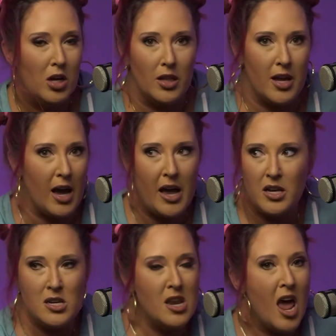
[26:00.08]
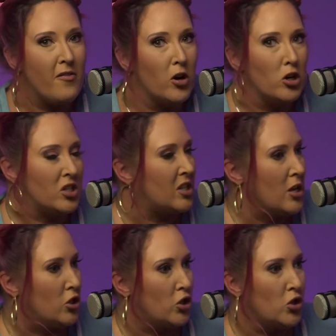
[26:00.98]
Like I never
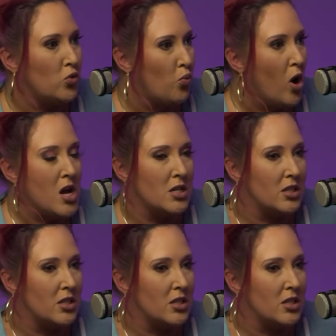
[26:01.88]
said to you once